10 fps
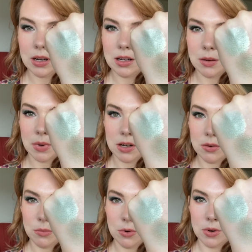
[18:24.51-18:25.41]
It's
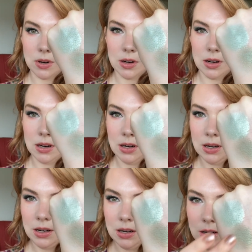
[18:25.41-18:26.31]
much more
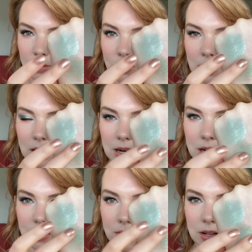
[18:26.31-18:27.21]
what I
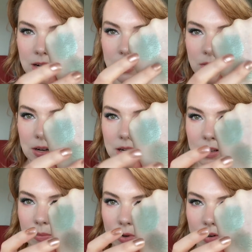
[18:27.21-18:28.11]
kind of think of
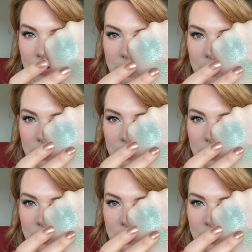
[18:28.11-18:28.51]
as more of a,